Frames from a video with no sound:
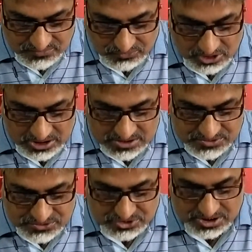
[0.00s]
fully
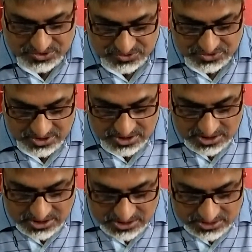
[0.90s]
stressed
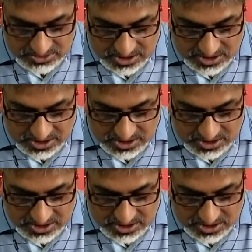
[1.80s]
in